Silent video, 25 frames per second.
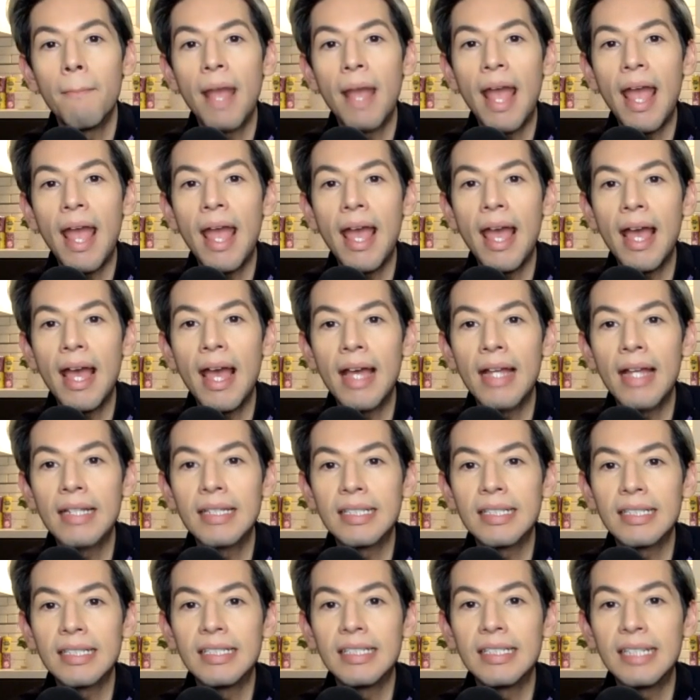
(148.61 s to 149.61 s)

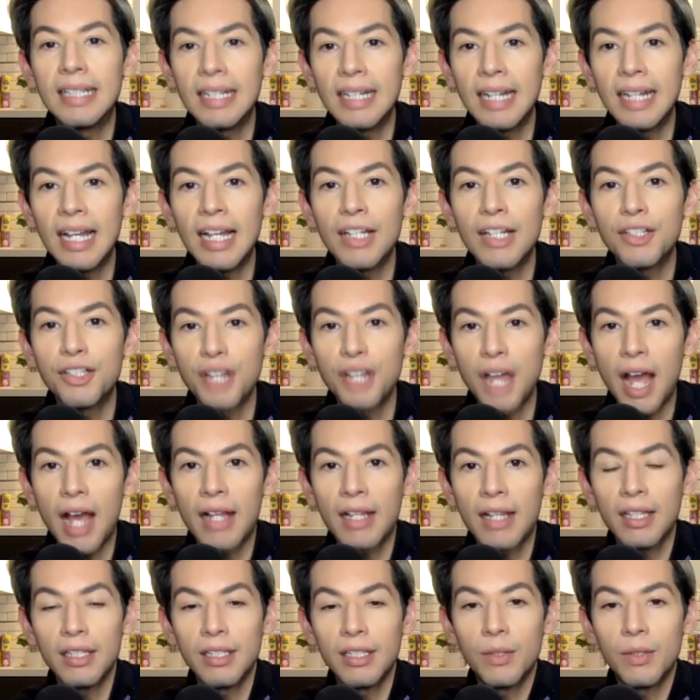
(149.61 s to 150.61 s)
and Dina and
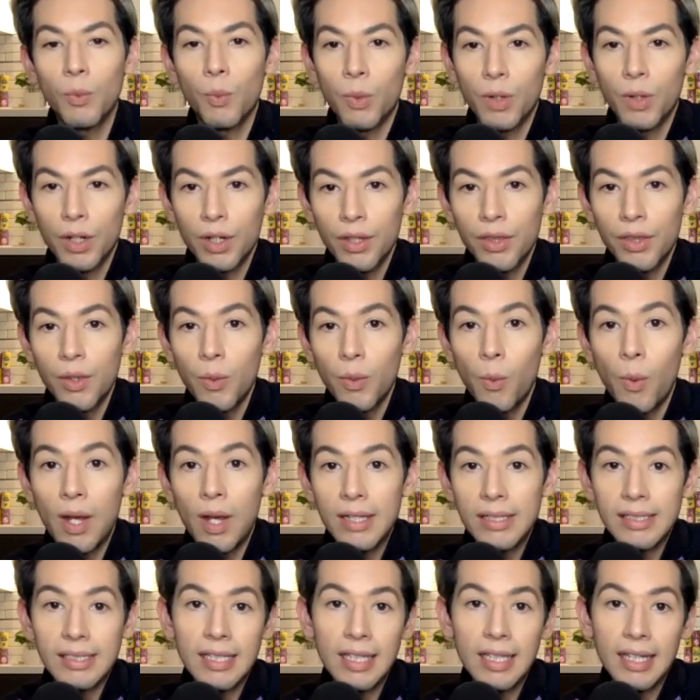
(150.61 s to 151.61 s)
Jacqueline were the
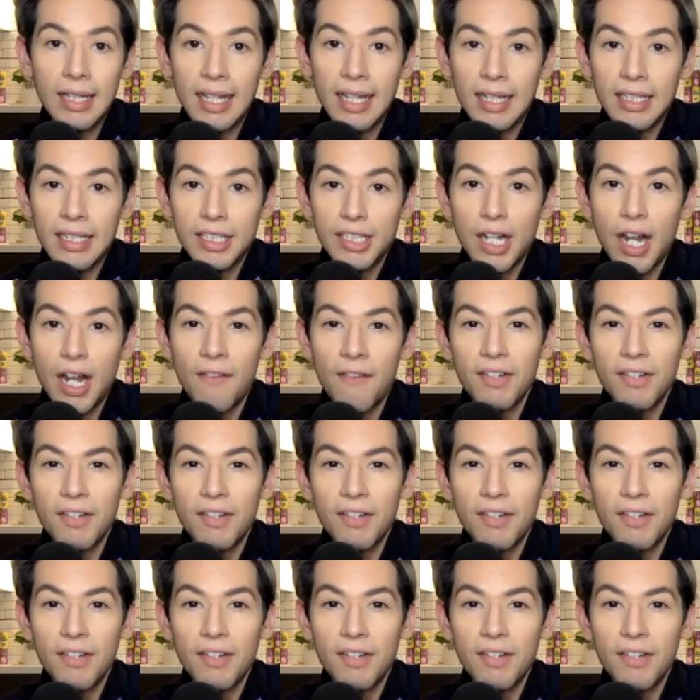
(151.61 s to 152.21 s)
ones that kicked it off.